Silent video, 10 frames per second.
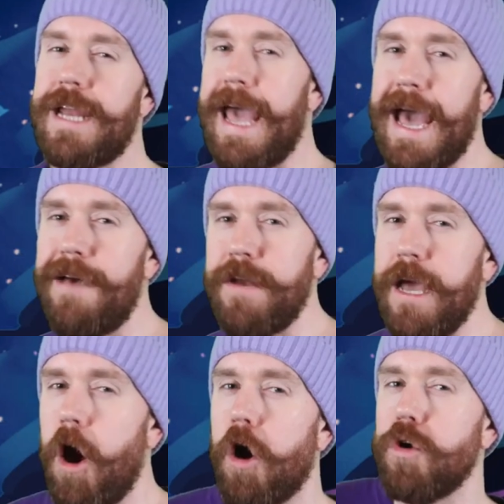have any
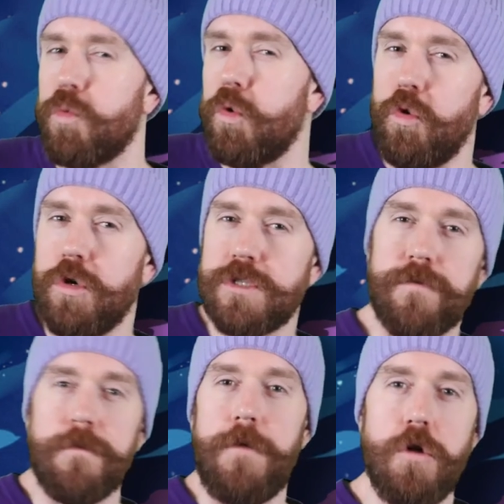hard rules
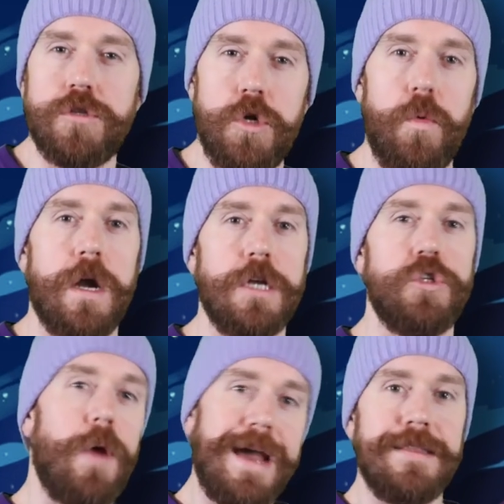for folks who want to
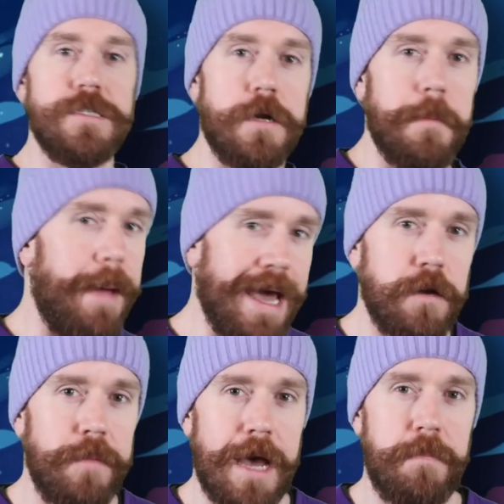track this on a battle
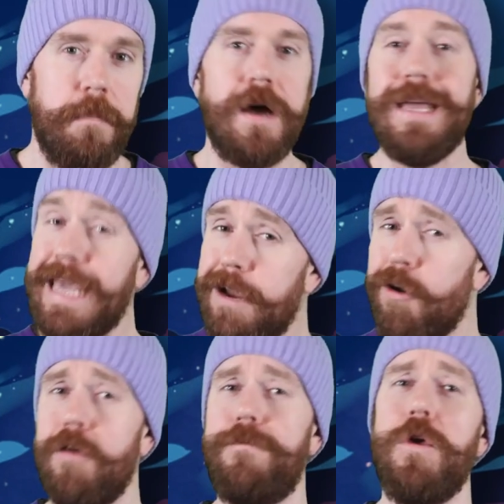map, but here
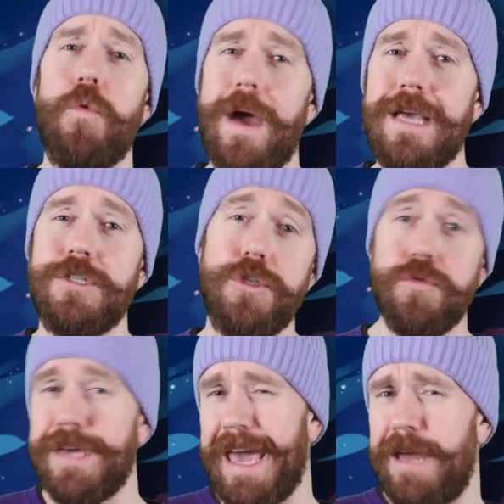are a few ways
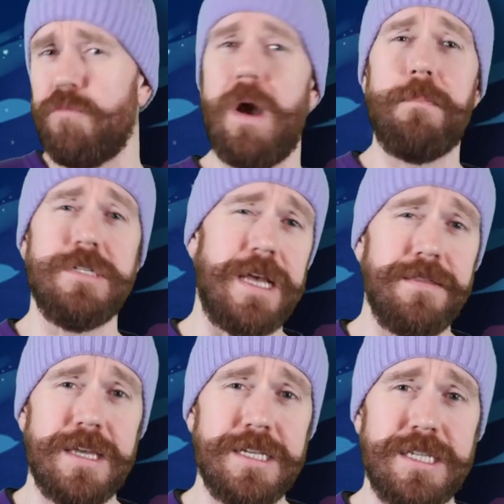you can represent
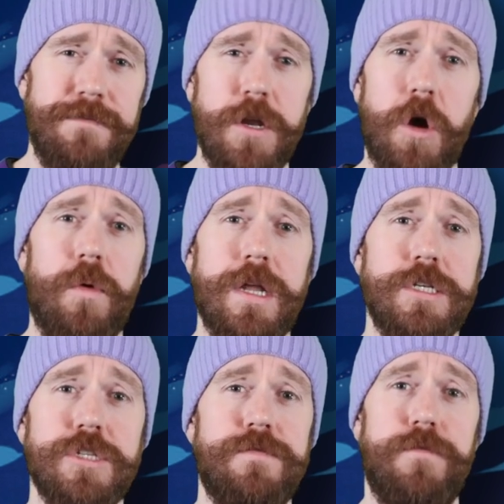this if you don't want to
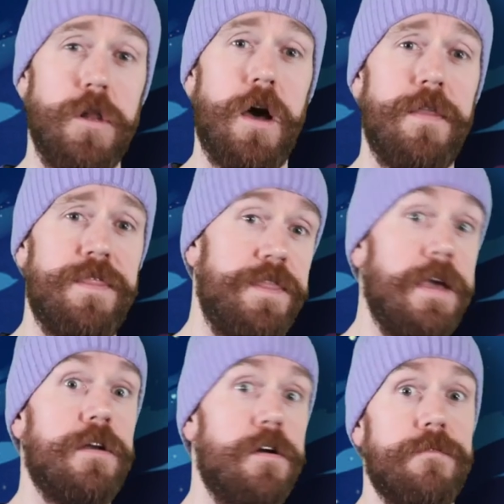just full-on
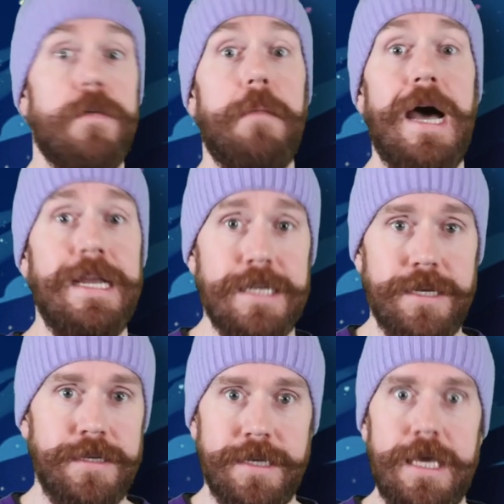theater of the mind
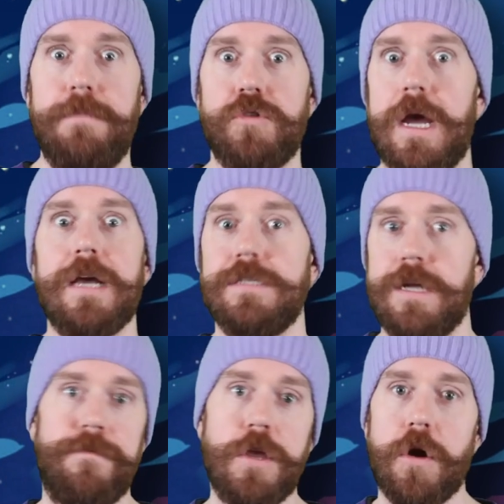it and keep track of
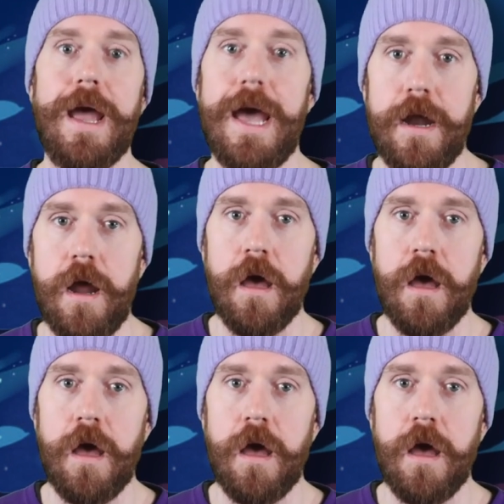stuff in your head.